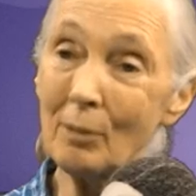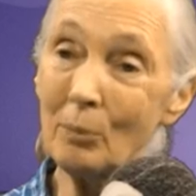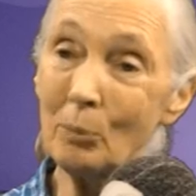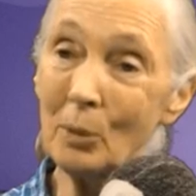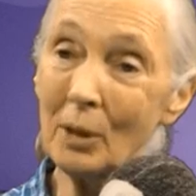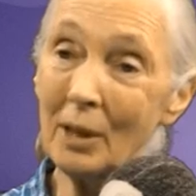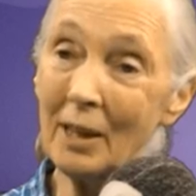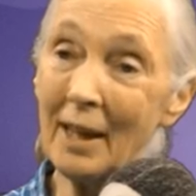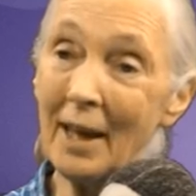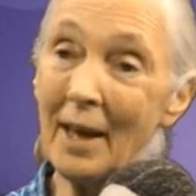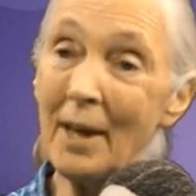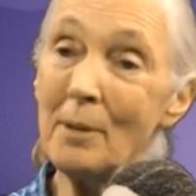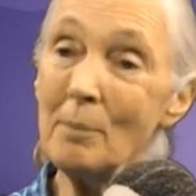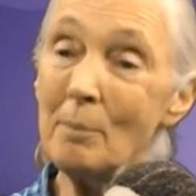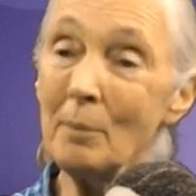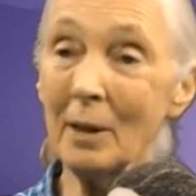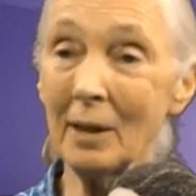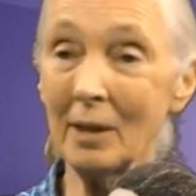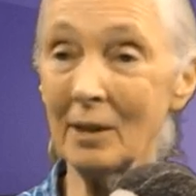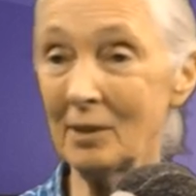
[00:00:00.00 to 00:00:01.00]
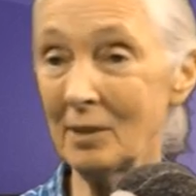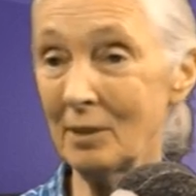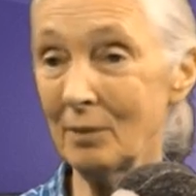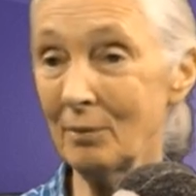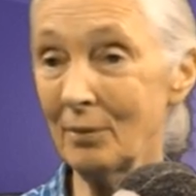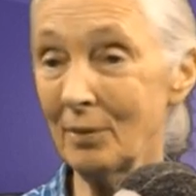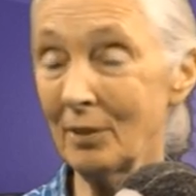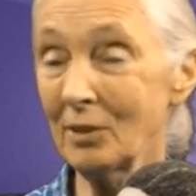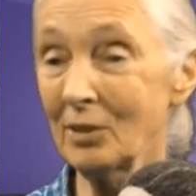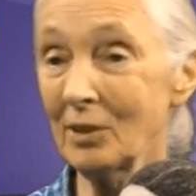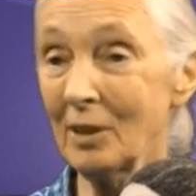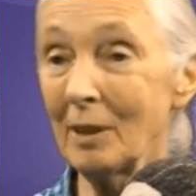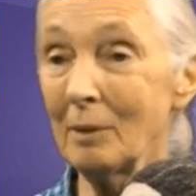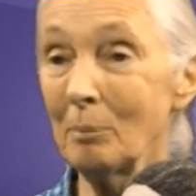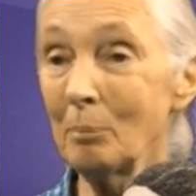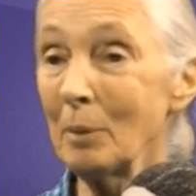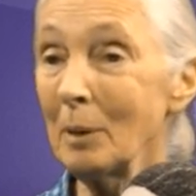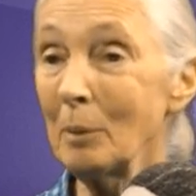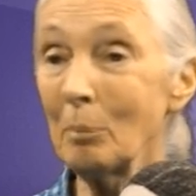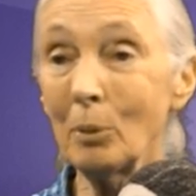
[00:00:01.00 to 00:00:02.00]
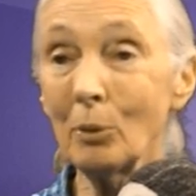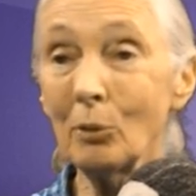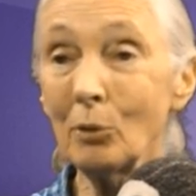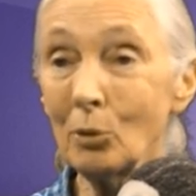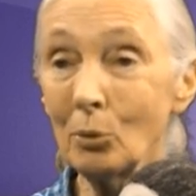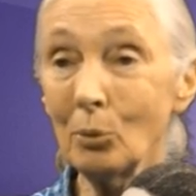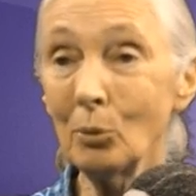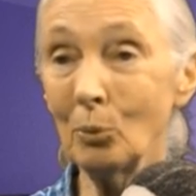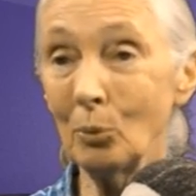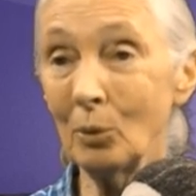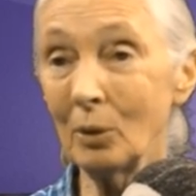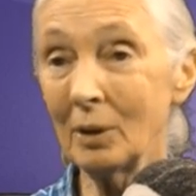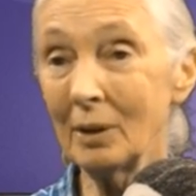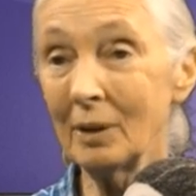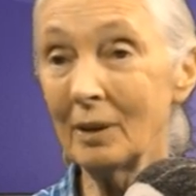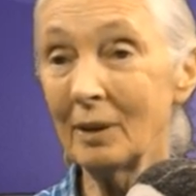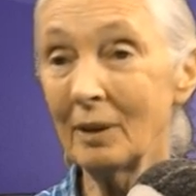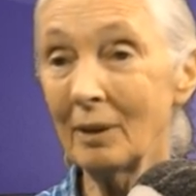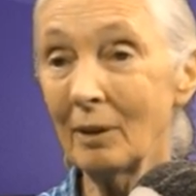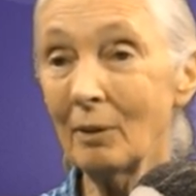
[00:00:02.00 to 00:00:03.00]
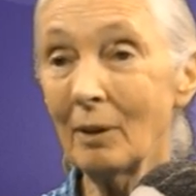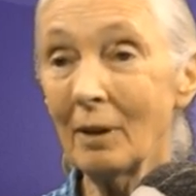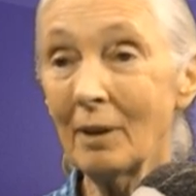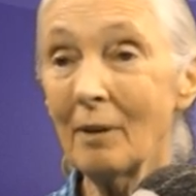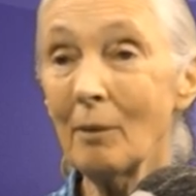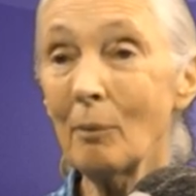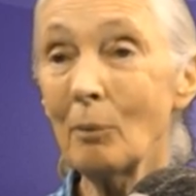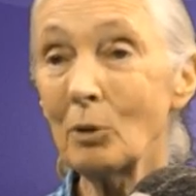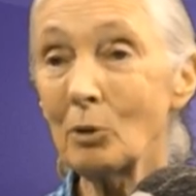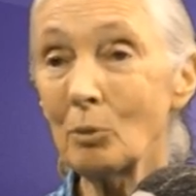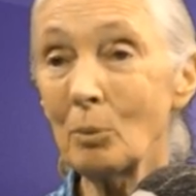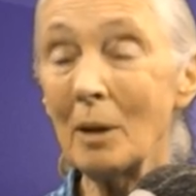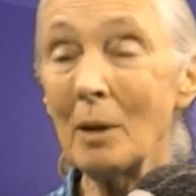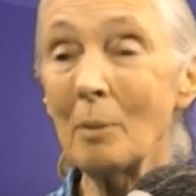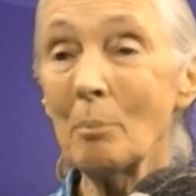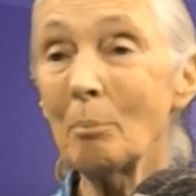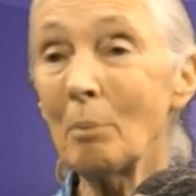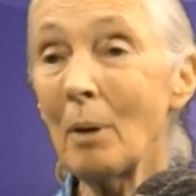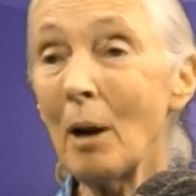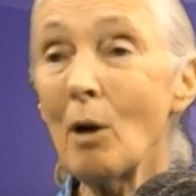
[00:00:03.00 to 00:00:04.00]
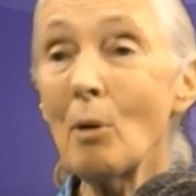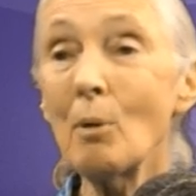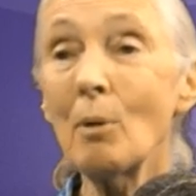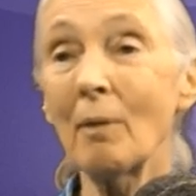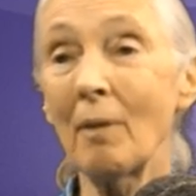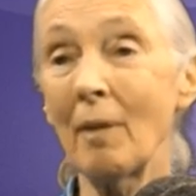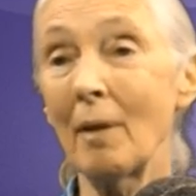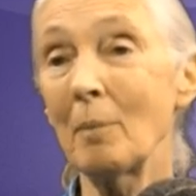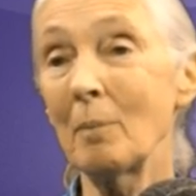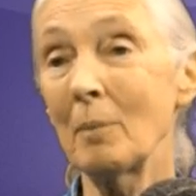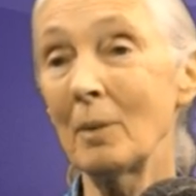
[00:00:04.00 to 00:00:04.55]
we can make a difference, and people do. In other words, we empower them.